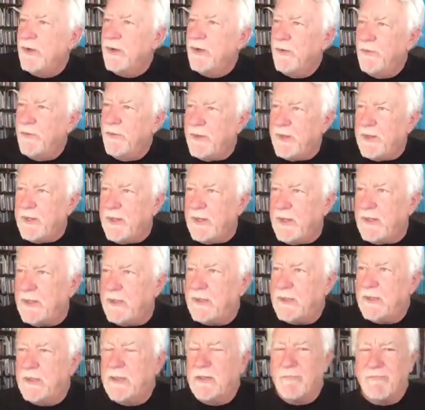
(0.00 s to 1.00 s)

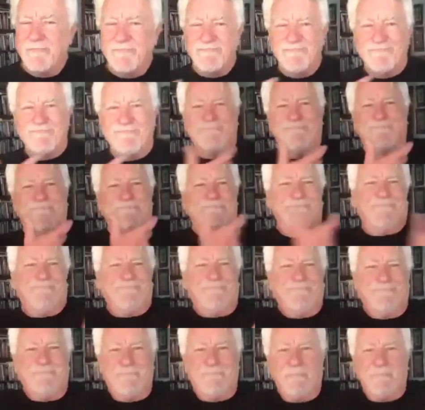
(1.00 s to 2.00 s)
the
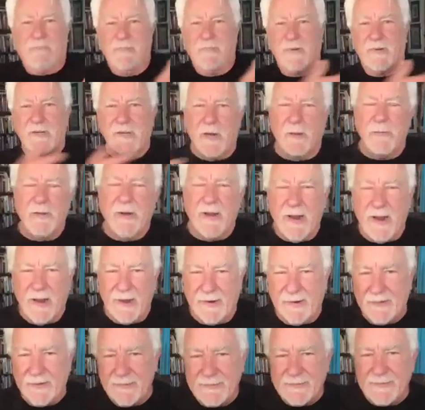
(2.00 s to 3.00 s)
coming
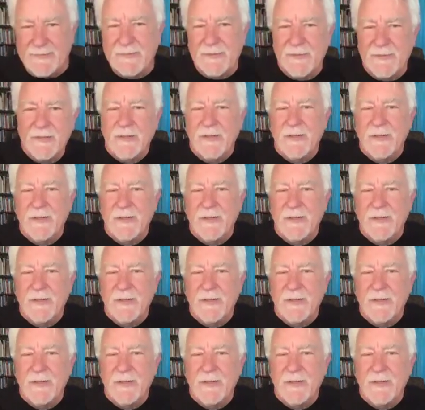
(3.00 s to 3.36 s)
at us,